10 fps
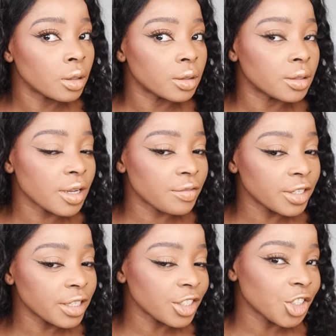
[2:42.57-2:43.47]

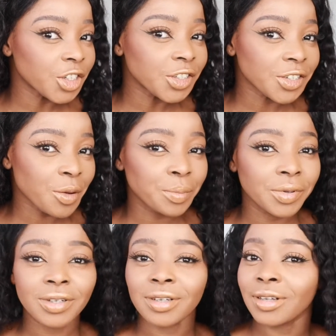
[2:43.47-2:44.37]
Definitely shows up,
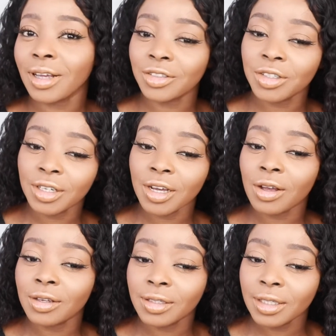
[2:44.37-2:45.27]
as you can
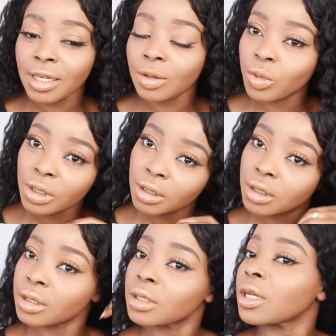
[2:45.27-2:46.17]
see with
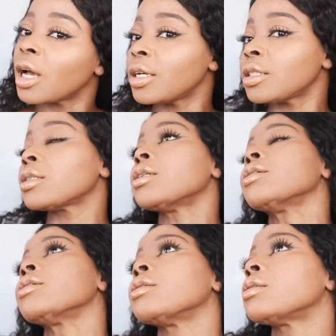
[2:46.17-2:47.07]
this side.
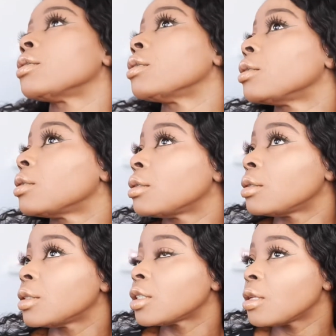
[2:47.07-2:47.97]

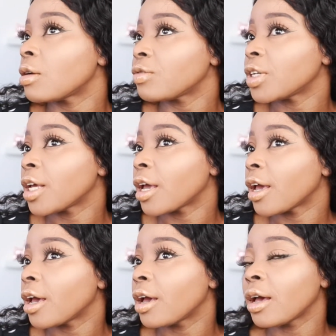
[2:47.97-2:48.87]
There's nothing
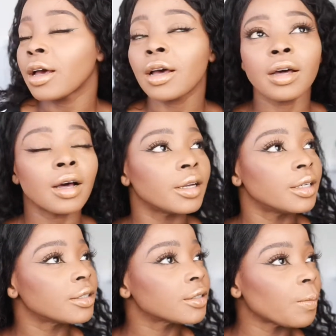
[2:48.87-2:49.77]
here and
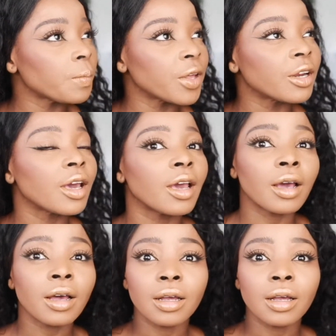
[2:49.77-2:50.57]
there's something here.